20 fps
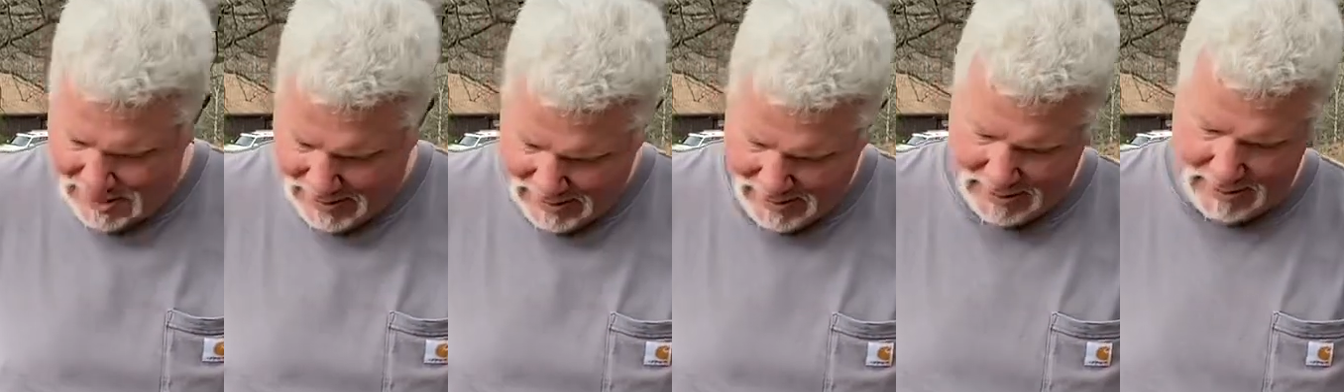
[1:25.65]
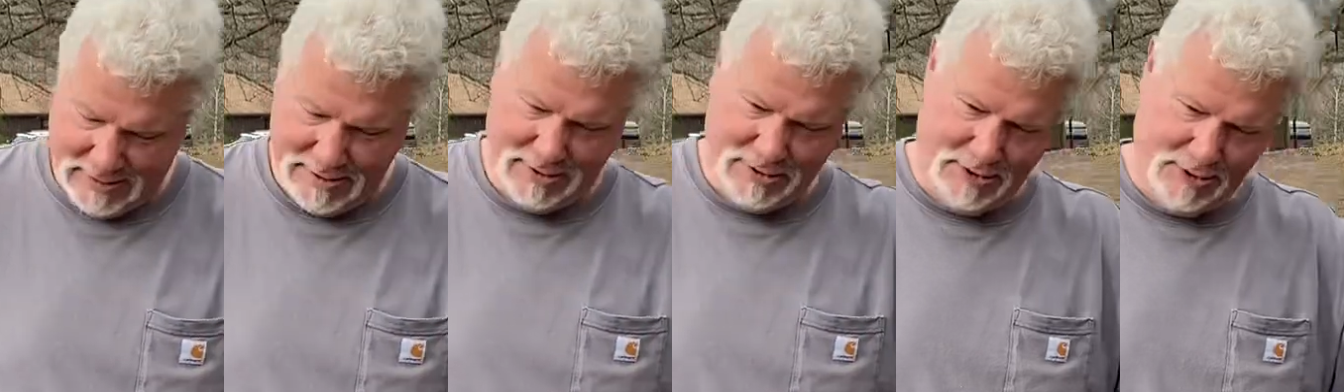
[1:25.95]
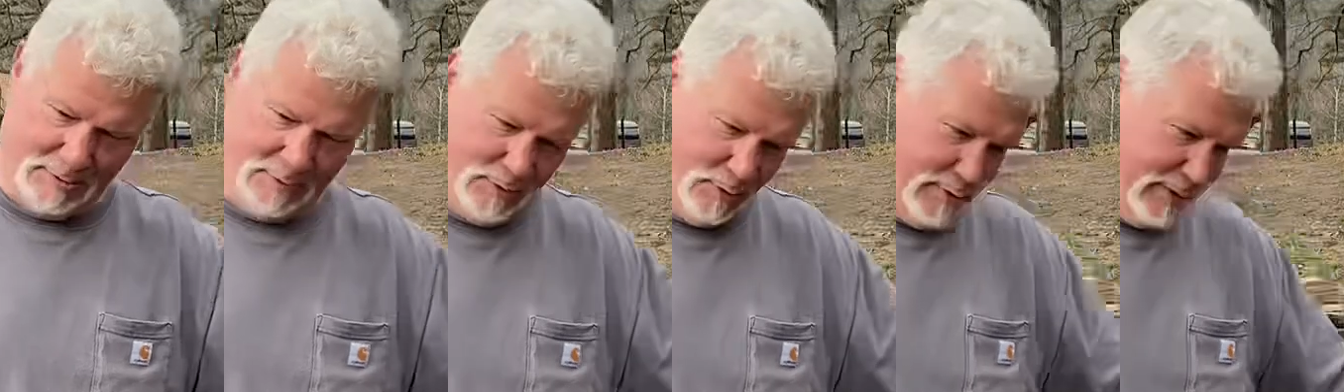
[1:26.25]
I just
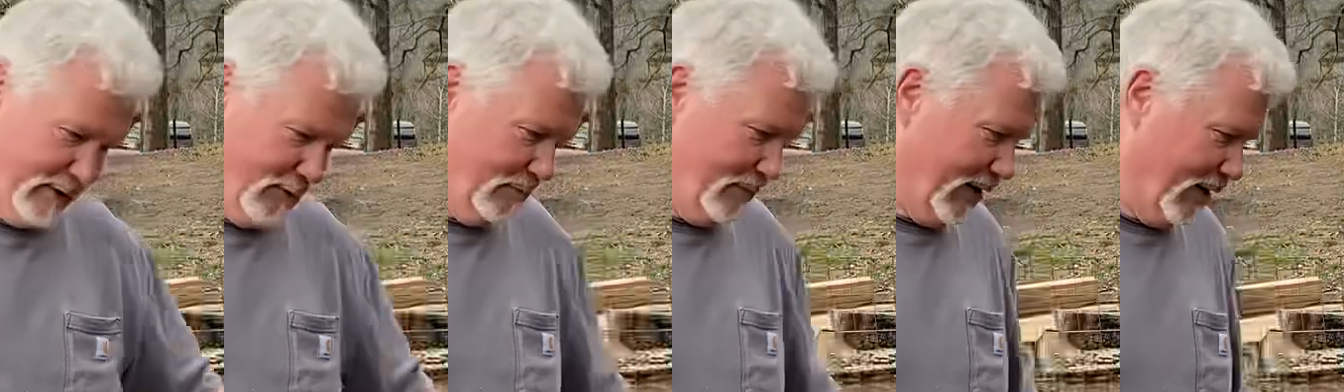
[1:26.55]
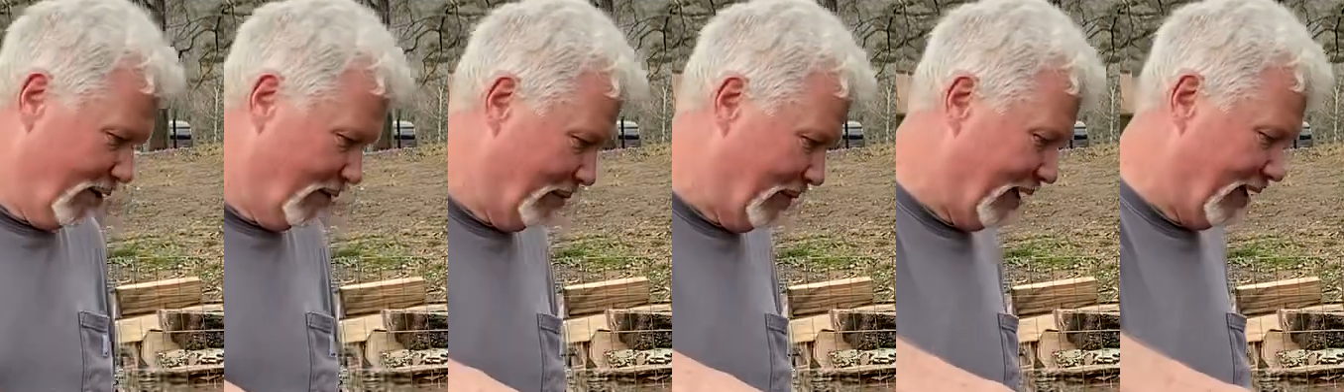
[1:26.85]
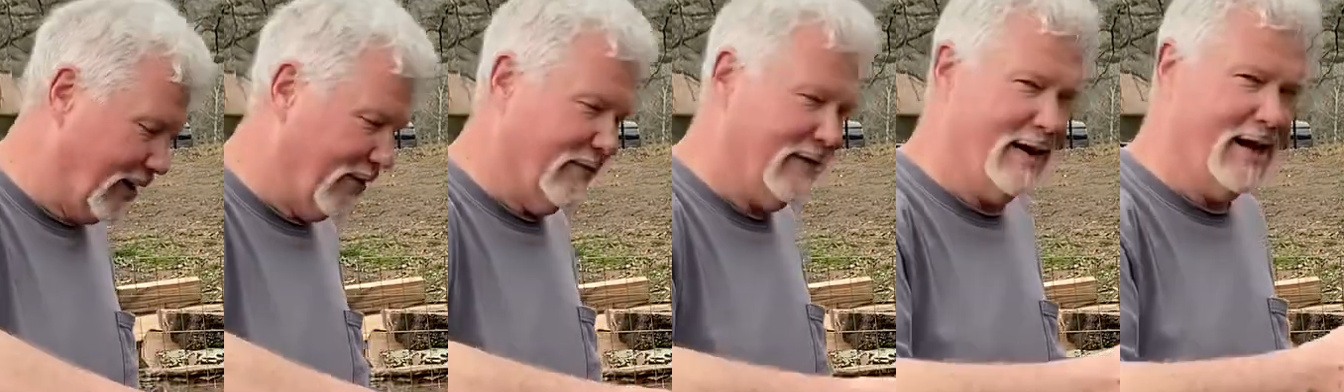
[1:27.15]
took my wheelbarrow
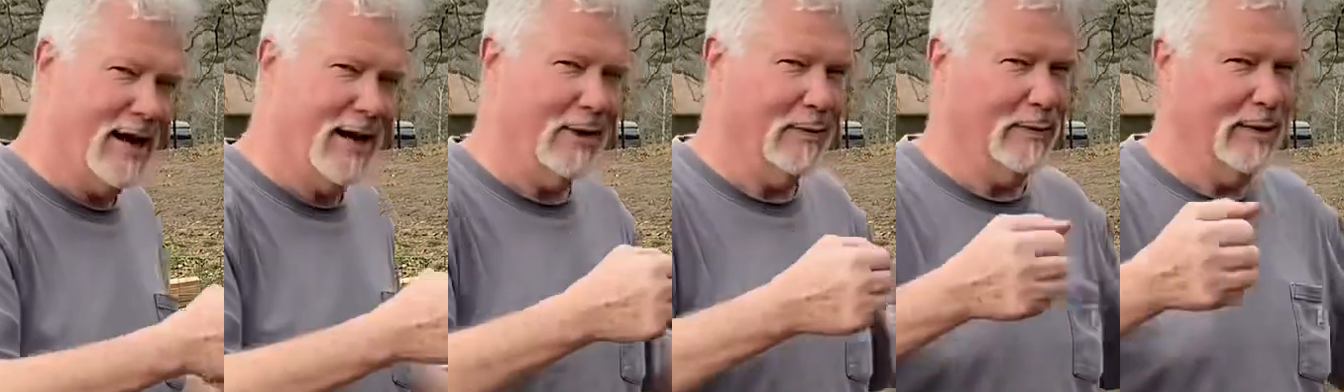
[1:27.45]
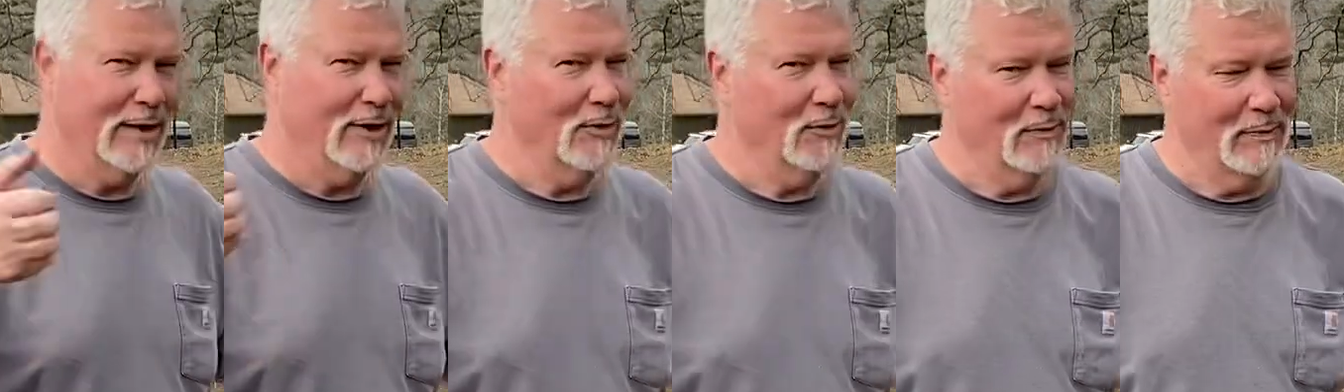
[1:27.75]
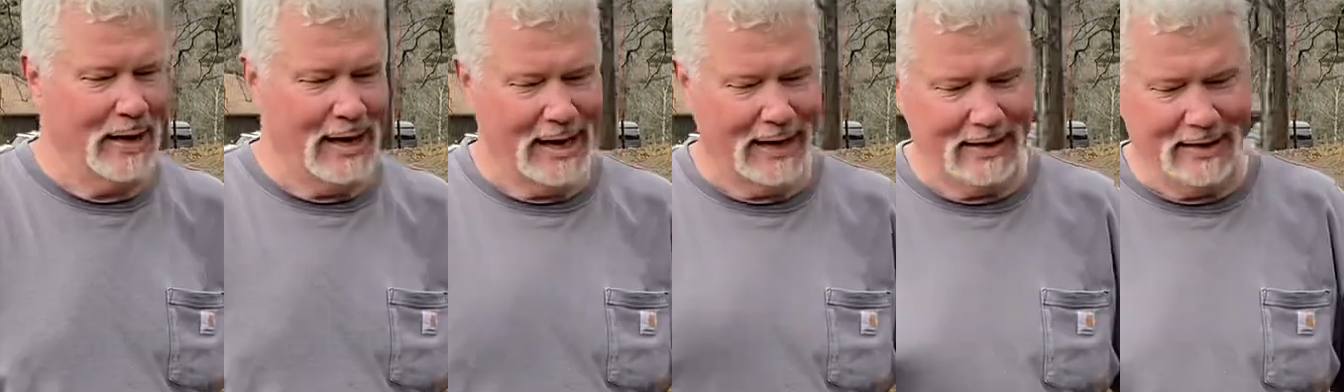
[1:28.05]
back around and went on
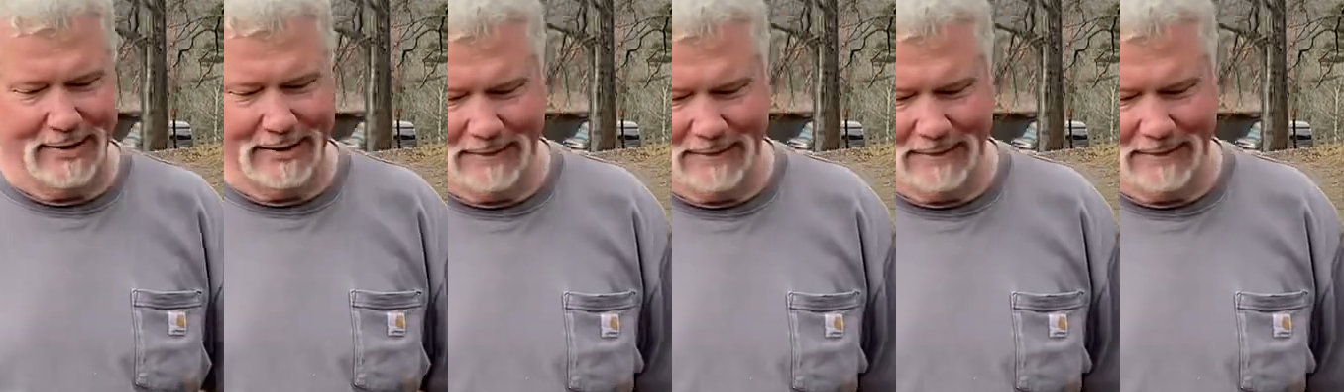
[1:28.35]
back and